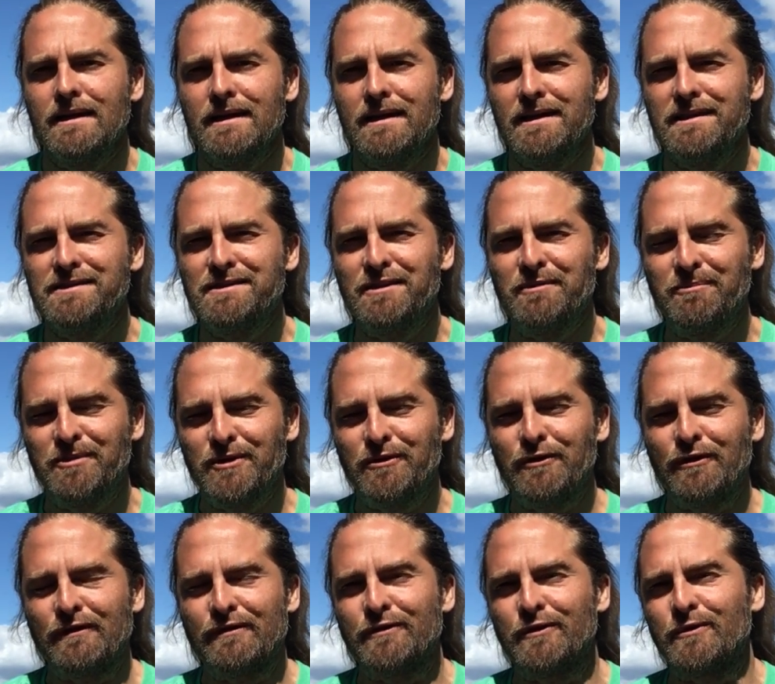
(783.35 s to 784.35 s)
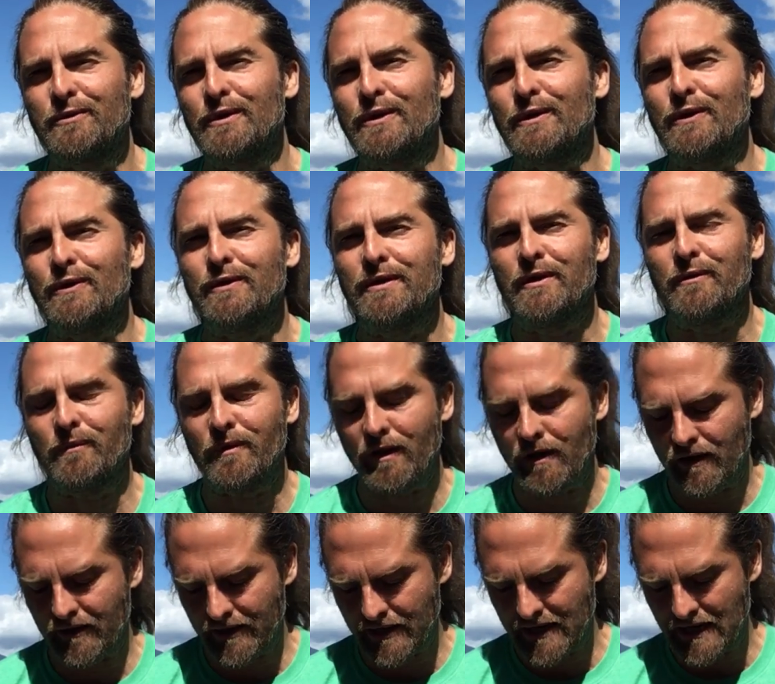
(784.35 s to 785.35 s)
the beautiful road and
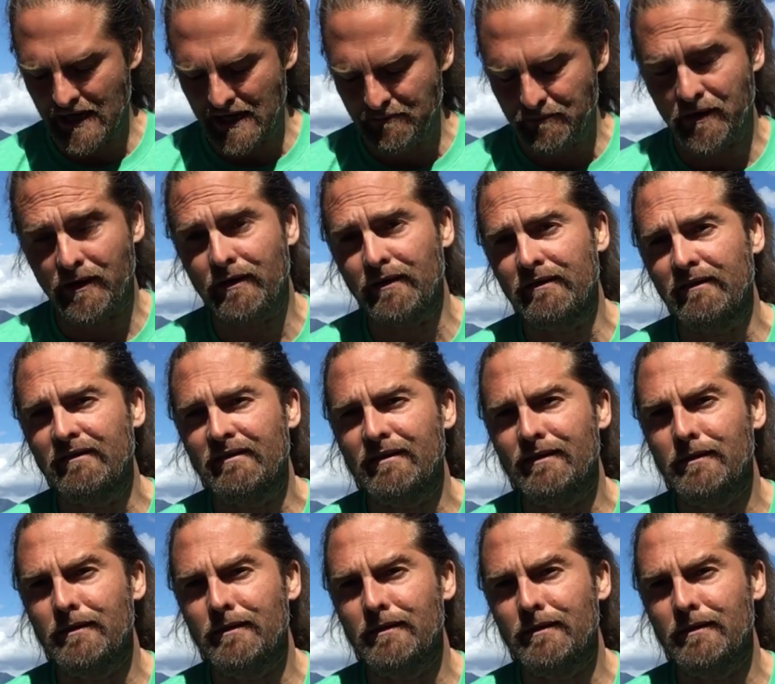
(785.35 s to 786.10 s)
walk that I'm on